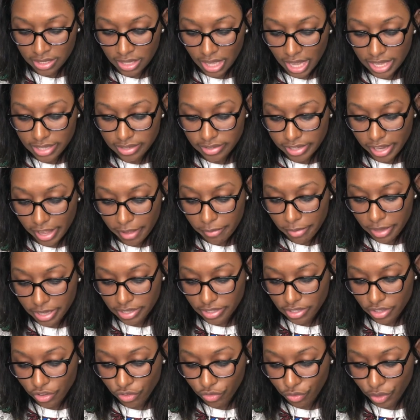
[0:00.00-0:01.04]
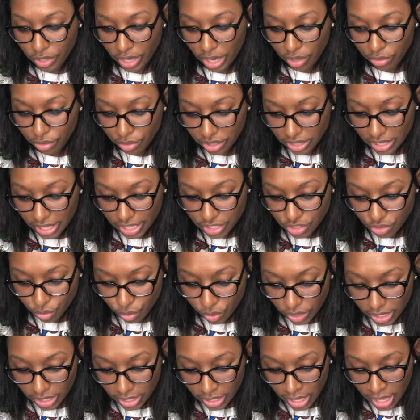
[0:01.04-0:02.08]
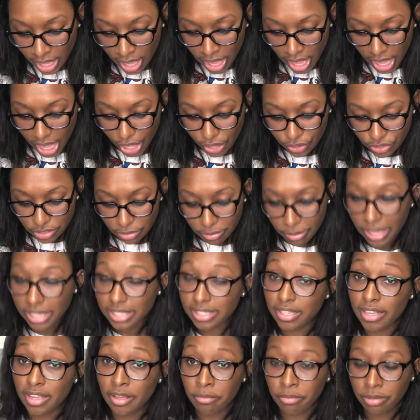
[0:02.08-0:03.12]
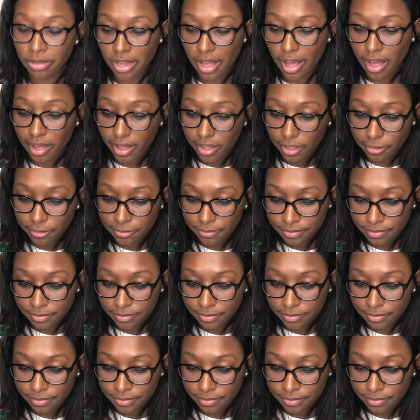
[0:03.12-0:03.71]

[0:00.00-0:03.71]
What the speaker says: I stopped myself when I realized what I was about to imply.